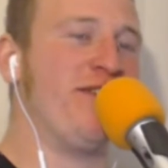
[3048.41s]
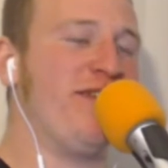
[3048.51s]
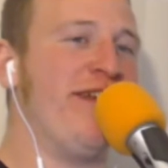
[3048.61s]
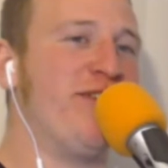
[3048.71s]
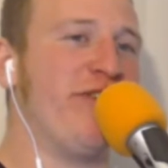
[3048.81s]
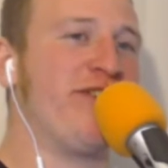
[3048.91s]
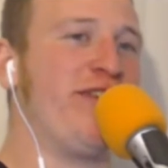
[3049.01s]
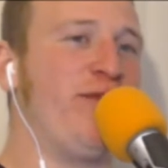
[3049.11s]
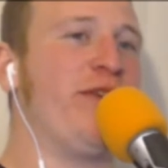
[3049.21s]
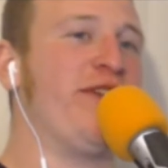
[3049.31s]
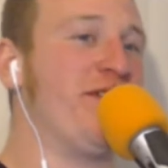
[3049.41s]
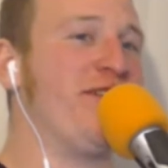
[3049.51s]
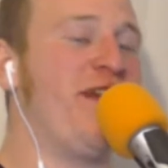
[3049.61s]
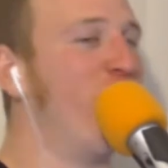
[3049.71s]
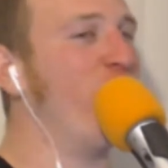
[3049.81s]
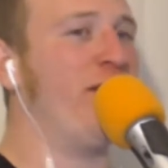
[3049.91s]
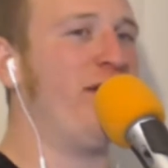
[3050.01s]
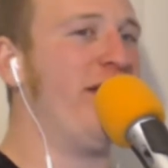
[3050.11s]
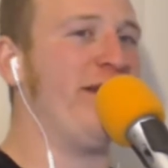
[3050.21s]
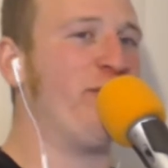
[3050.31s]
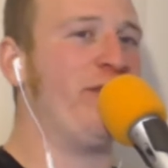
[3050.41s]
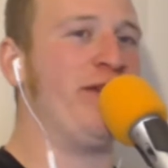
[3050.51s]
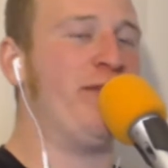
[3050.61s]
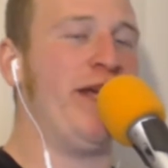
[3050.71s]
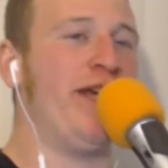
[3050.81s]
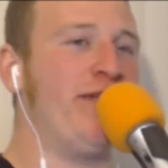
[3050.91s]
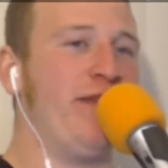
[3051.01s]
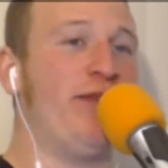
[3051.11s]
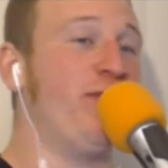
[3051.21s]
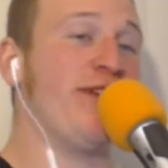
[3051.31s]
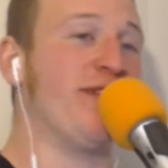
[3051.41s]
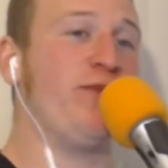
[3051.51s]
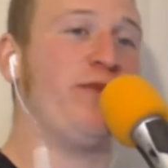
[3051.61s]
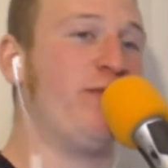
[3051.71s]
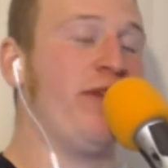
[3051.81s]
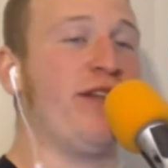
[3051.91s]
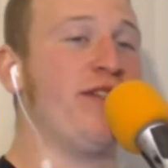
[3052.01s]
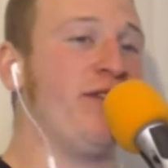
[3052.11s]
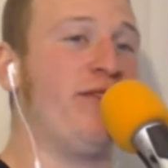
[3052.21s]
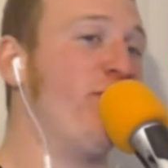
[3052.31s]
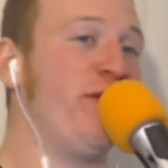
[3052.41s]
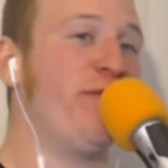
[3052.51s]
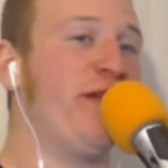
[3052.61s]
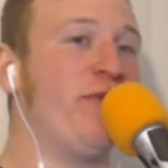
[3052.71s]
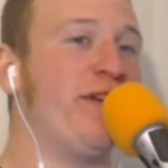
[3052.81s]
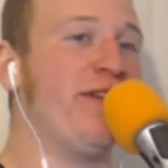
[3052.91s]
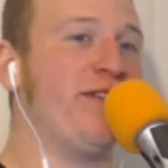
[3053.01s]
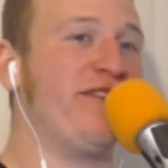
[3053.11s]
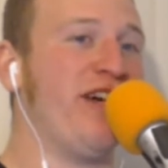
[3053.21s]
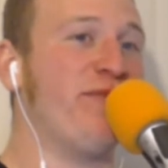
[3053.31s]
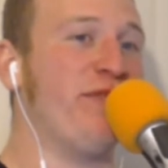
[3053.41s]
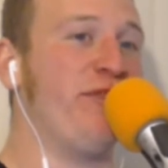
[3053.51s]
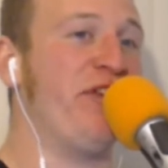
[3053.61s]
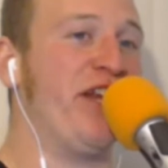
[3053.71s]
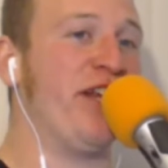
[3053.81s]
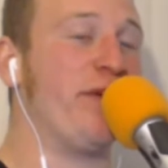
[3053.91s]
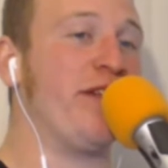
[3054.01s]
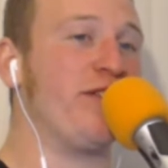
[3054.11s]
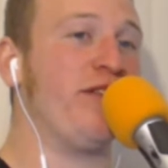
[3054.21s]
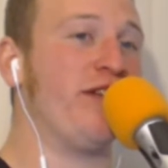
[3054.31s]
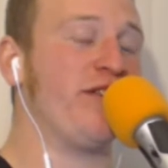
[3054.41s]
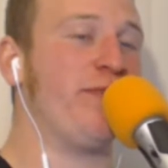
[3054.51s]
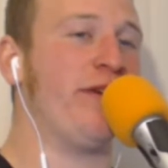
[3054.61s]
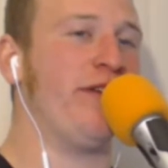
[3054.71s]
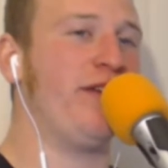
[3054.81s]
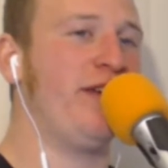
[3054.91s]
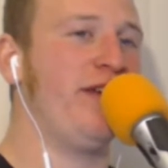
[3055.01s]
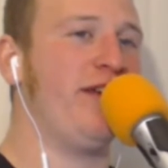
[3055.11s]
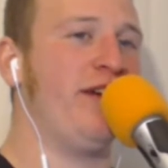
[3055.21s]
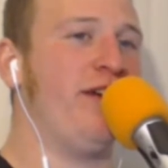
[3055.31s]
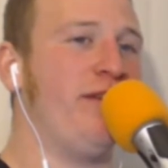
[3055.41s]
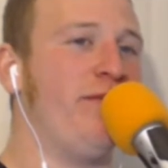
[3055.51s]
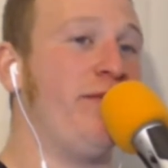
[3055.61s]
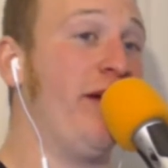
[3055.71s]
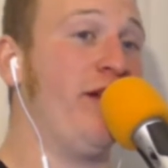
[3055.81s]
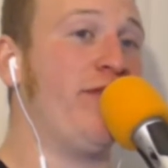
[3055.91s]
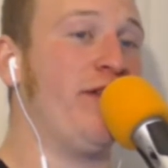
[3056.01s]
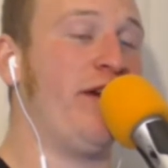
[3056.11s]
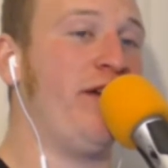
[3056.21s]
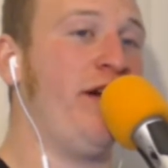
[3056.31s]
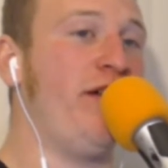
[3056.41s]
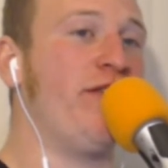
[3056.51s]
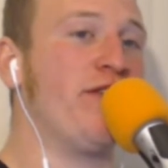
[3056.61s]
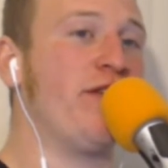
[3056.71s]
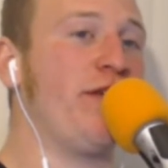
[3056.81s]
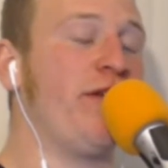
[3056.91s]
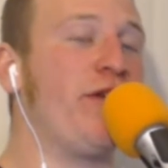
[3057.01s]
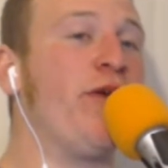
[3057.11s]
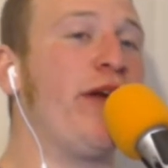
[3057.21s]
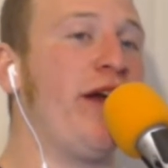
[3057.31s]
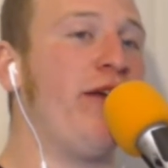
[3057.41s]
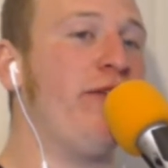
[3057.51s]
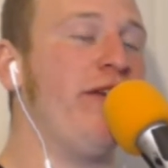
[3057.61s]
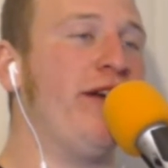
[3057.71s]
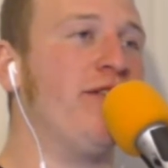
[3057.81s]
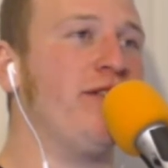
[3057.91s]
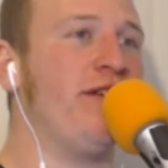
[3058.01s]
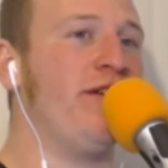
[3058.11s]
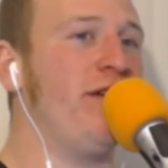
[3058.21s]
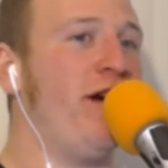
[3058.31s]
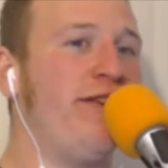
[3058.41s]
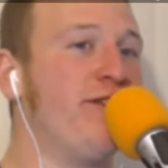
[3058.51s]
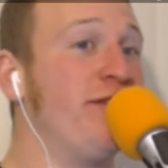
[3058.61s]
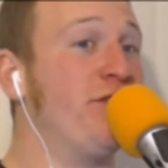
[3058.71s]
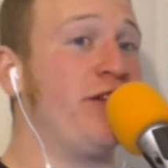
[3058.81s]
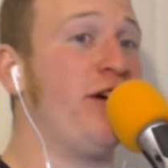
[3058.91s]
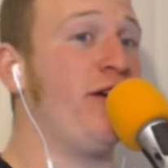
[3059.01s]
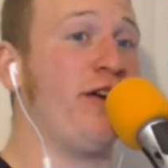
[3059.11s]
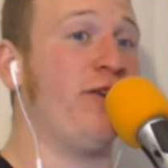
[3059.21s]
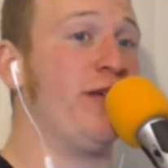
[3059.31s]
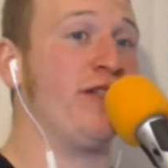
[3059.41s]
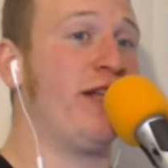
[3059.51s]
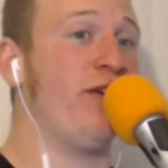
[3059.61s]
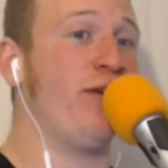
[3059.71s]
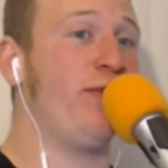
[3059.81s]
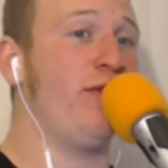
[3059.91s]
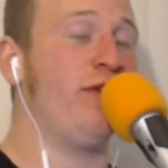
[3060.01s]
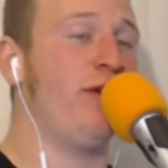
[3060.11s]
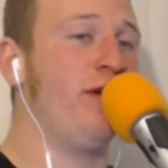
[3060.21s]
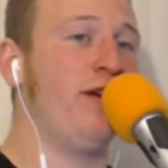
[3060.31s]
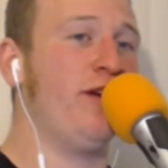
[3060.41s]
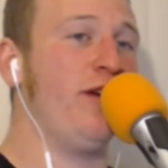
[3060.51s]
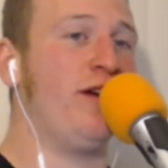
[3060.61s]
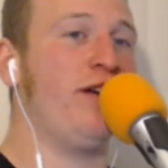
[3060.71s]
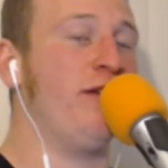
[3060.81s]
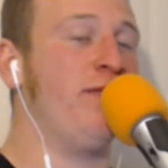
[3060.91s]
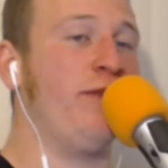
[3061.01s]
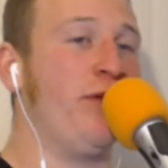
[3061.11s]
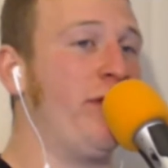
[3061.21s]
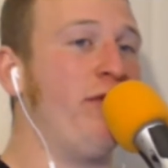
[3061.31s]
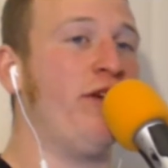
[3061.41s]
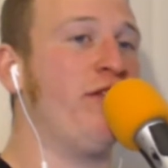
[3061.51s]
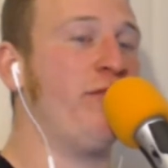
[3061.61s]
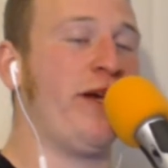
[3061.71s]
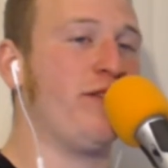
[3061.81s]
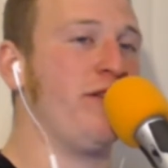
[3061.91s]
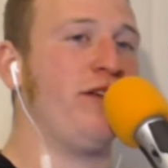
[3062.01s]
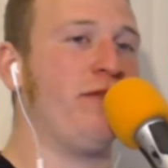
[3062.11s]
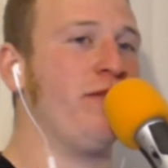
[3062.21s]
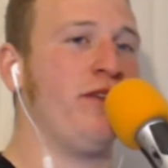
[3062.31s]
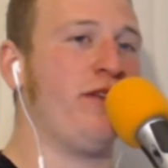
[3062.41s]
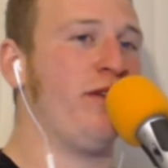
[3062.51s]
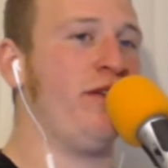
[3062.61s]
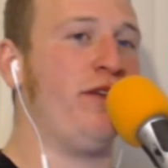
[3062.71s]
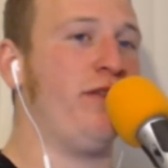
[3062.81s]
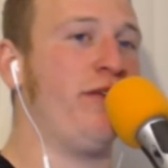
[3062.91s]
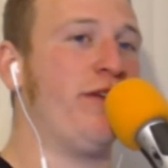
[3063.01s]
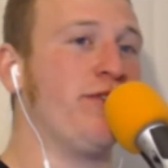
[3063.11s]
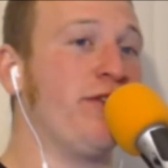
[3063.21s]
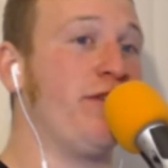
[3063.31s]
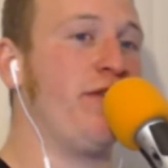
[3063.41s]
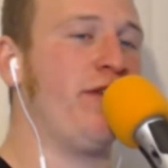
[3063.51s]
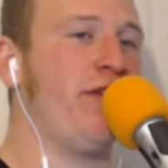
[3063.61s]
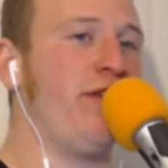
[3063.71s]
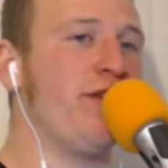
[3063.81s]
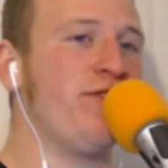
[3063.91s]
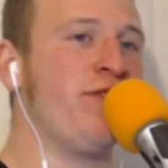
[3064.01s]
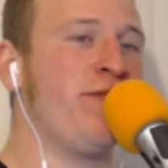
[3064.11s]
an interesting one because it's not one that would be it, wasn't I guess it, it wouldn't be the one at the top of really anybody's list, but um, yeah, I live in I, I, live in Southern Illinois now, and uh, obviously Chicago is terrible. Um, you know they love passing uh, you know very restrictive gun laws,